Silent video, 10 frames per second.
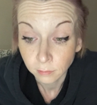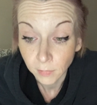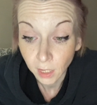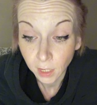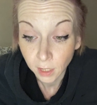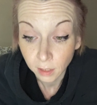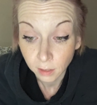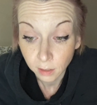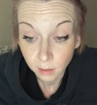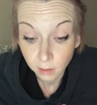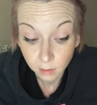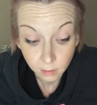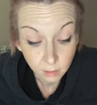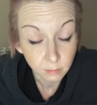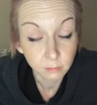and
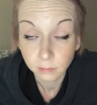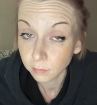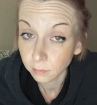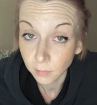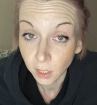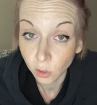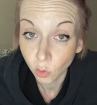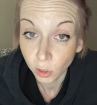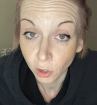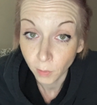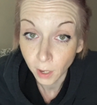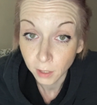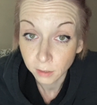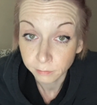let the court know about it.